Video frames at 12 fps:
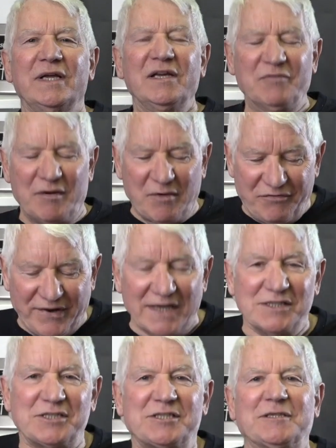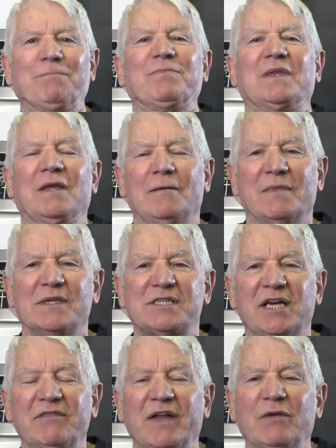My friends, this
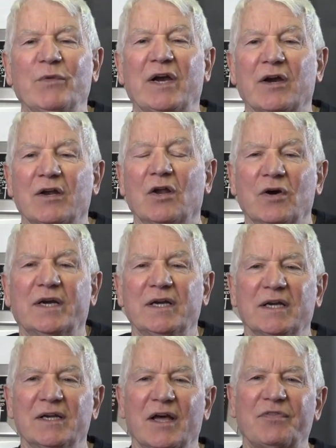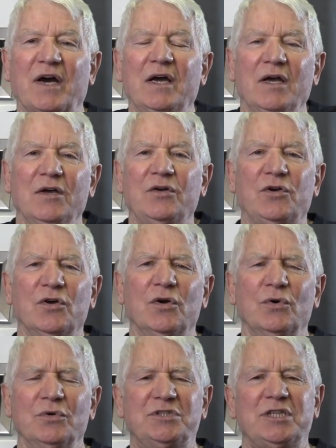evening we're going to look at another
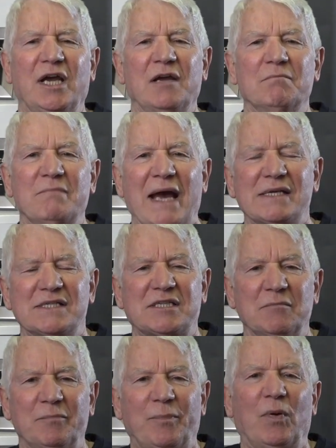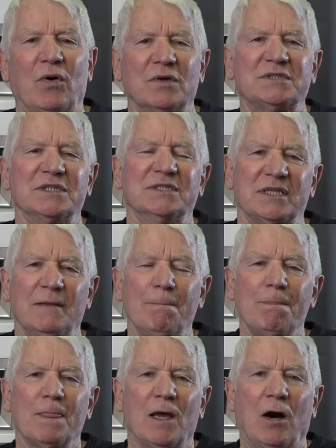huge, immense, important
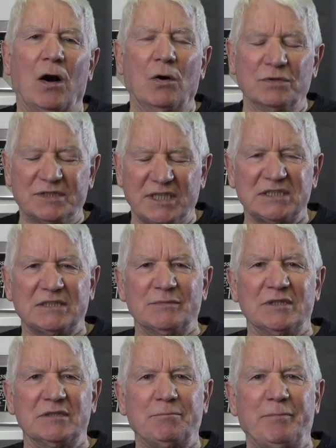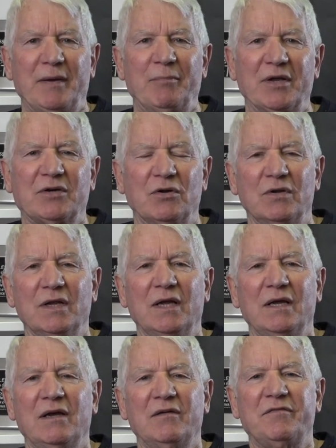Old Testament biblical
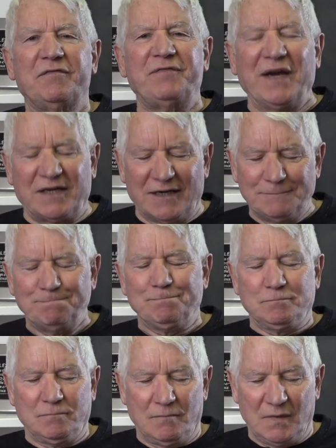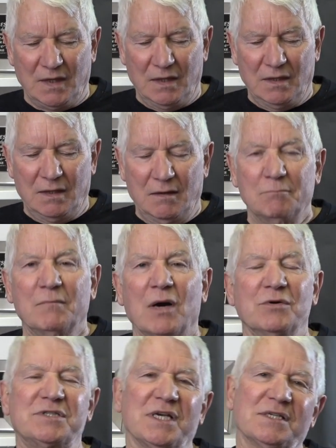figure,
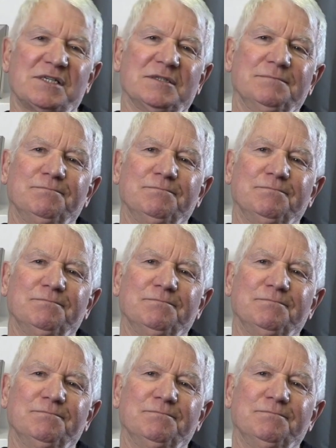Moses.